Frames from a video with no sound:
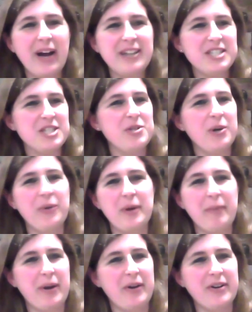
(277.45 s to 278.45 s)
just know
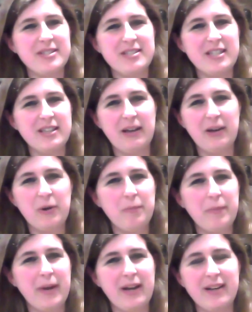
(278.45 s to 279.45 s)
that parents need the help,
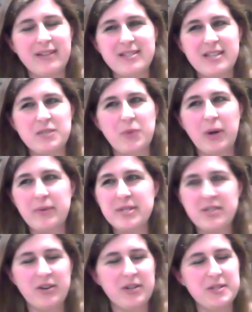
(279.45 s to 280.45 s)
and that's why we
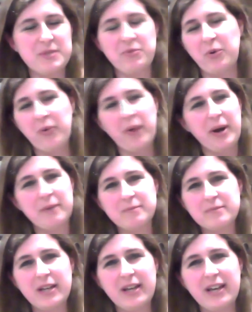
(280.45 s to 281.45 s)
started this
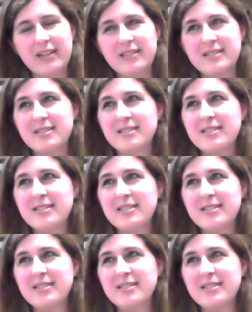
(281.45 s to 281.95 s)
program. And